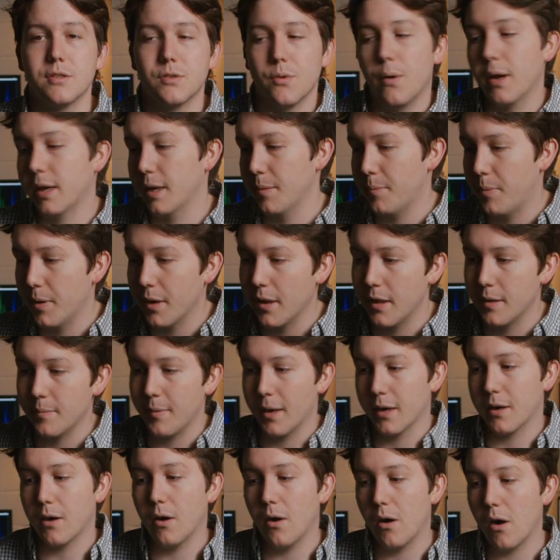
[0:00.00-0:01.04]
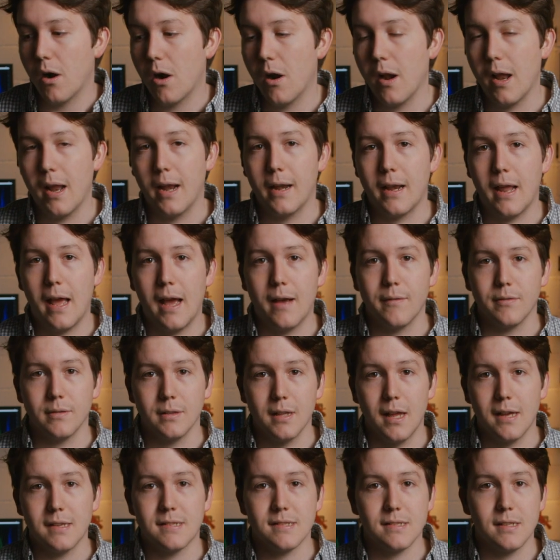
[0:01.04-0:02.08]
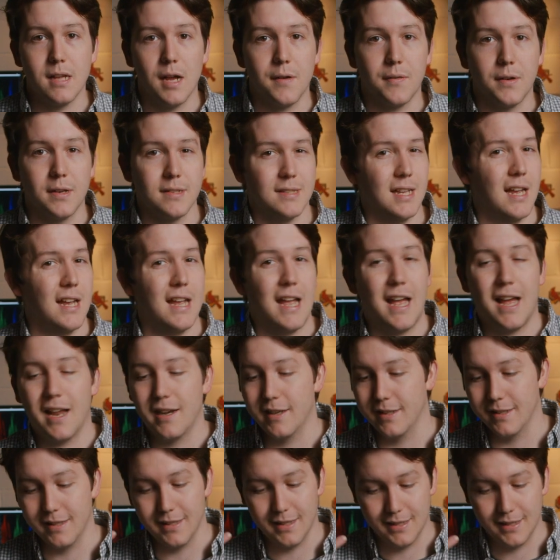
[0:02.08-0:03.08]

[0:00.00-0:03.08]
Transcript: so I could put it in my car and have less stuff, because I had